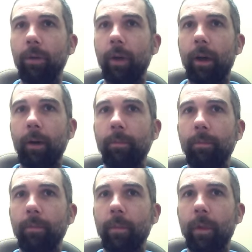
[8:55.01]

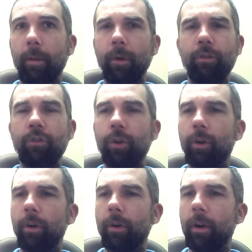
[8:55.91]
Um, I'm not
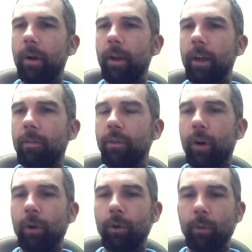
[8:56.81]
sure if it's
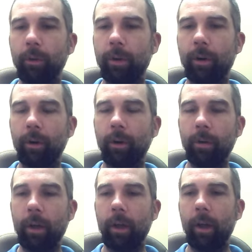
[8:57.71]
all new material.